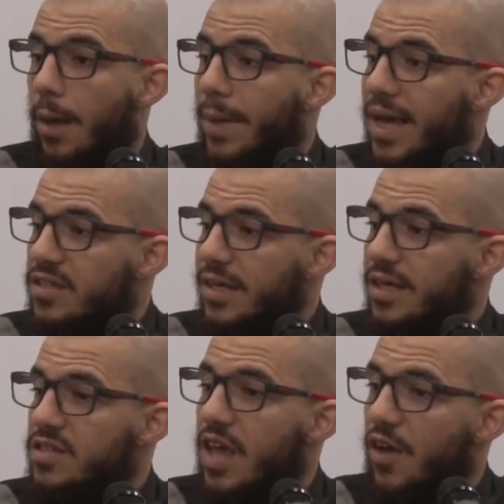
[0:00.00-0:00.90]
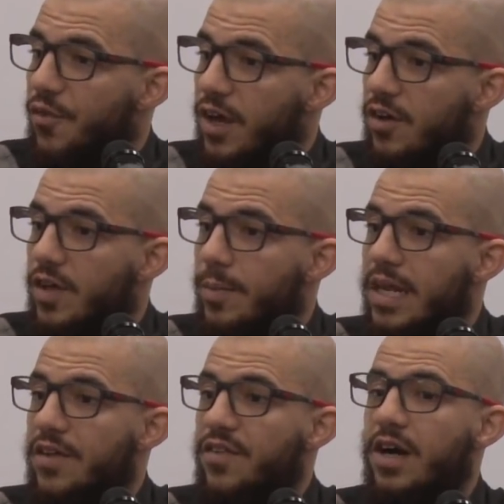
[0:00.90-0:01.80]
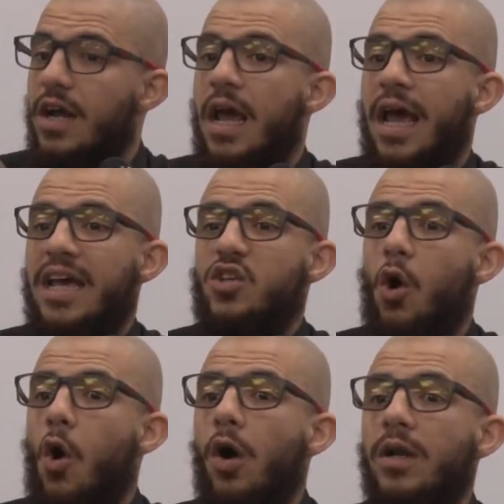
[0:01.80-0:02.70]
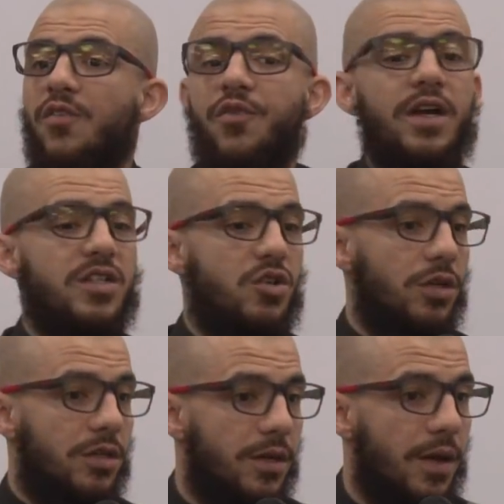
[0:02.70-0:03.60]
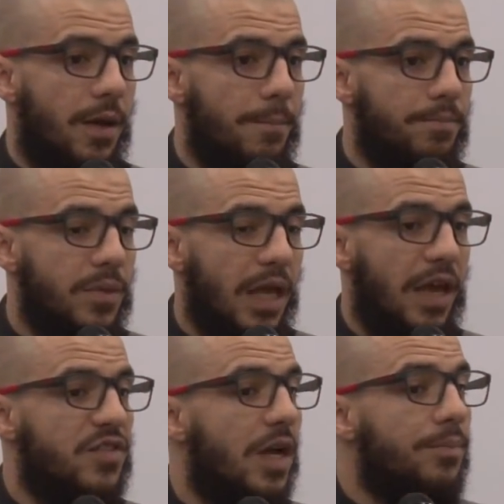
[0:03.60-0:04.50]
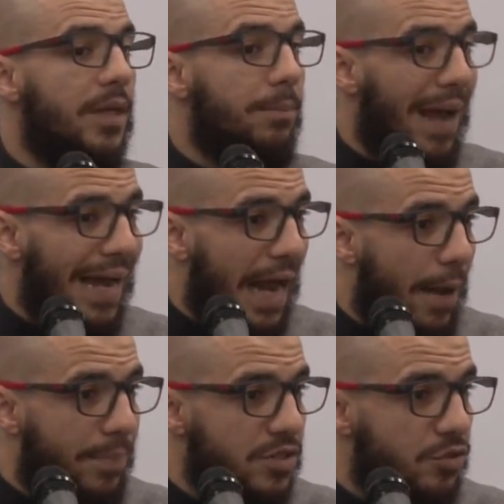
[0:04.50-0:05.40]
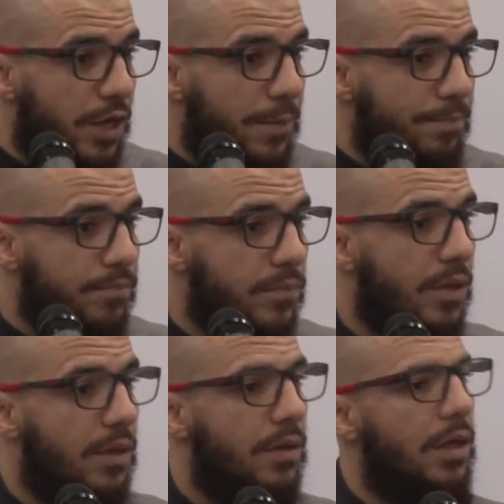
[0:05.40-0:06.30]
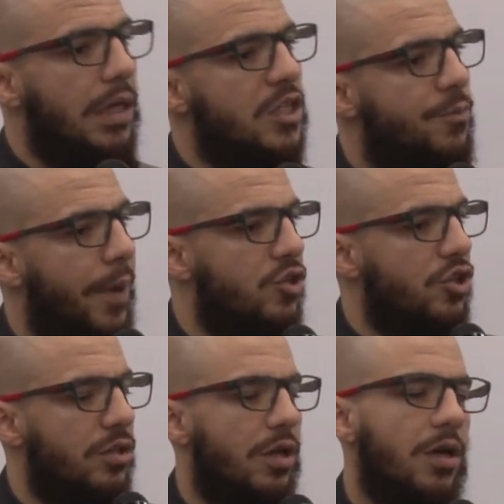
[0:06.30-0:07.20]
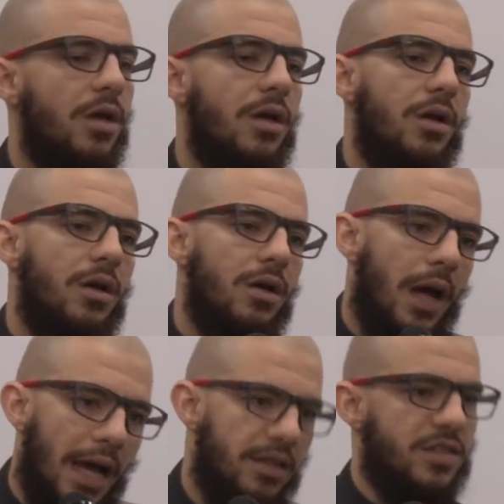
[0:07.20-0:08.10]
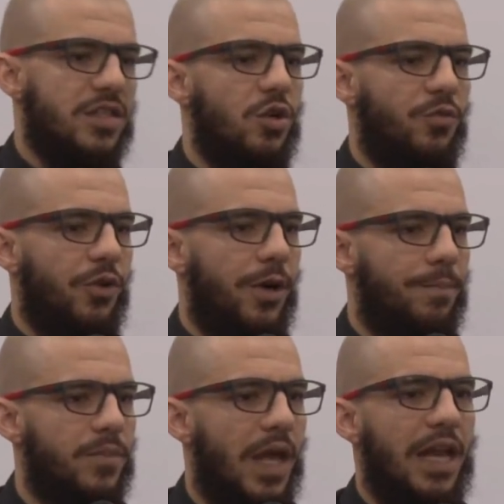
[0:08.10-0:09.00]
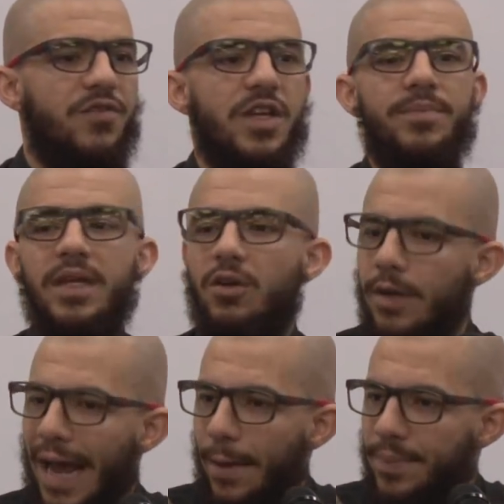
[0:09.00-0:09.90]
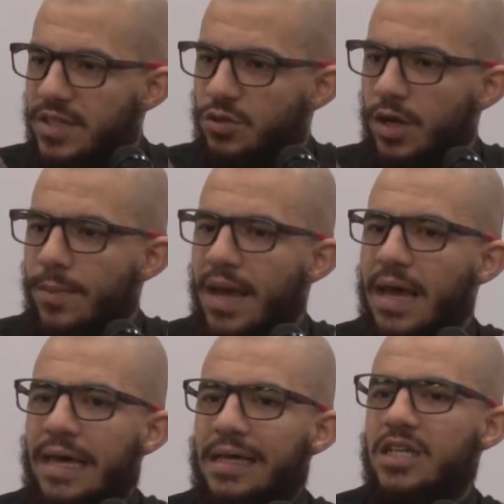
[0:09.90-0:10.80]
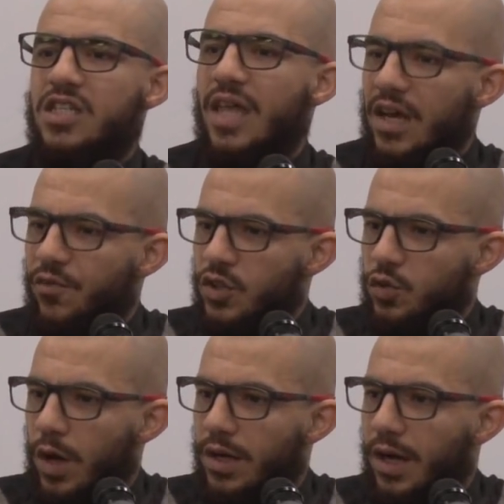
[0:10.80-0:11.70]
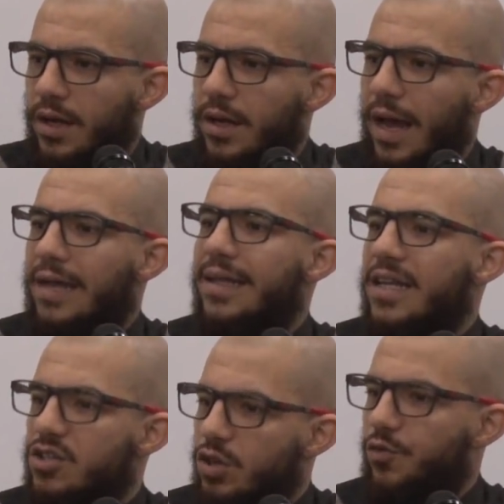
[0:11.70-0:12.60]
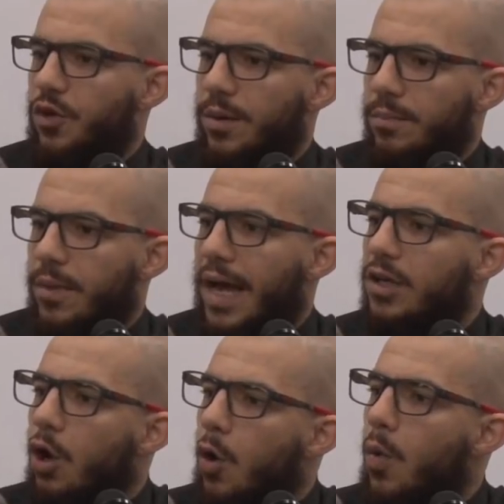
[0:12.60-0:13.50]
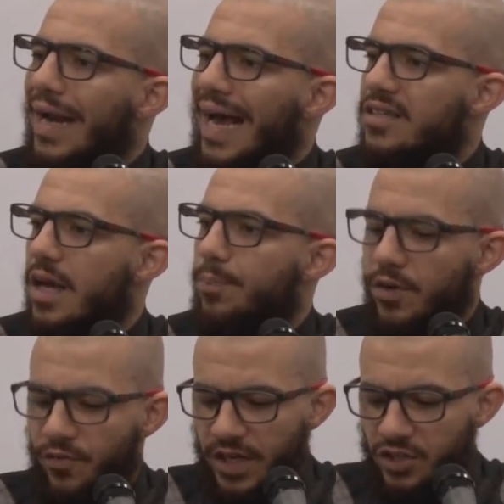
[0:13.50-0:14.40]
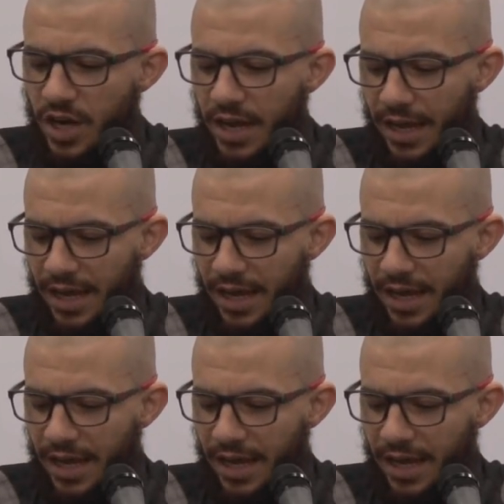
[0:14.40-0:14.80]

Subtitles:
Amazing is the affair of the believer. His whole affair is good. If something bad happens to him, he is patient. And this is good for him. And if something good happens to him, he is thankful to Allah. And that is good for him. And no one has that privilege